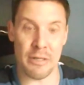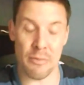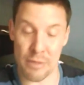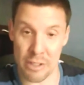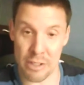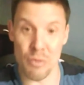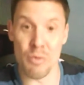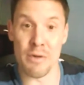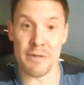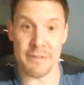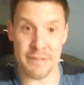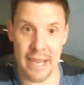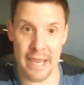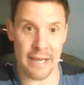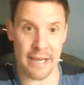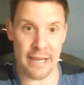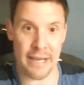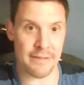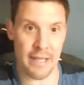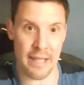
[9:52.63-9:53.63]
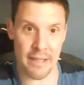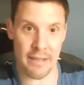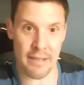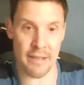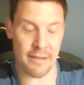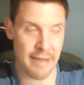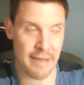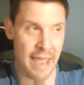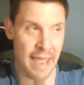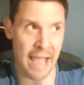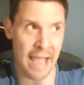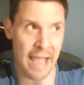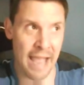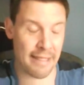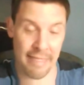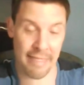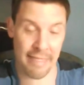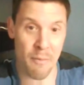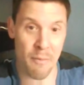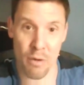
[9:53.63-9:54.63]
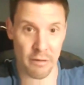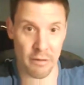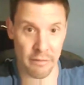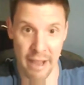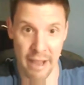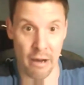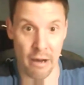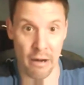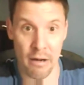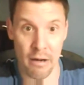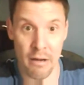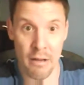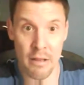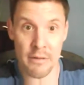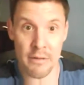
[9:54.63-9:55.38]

And what you were saying is that at DAC, they weren't there.